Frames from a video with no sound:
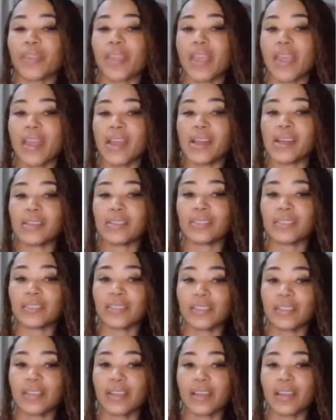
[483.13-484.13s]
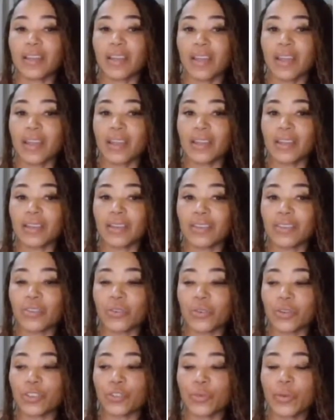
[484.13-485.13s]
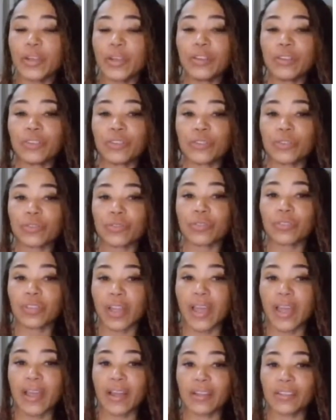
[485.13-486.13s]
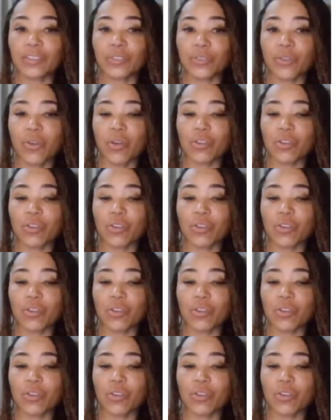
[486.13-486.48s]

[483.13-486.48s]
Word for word: and your adrenal glands are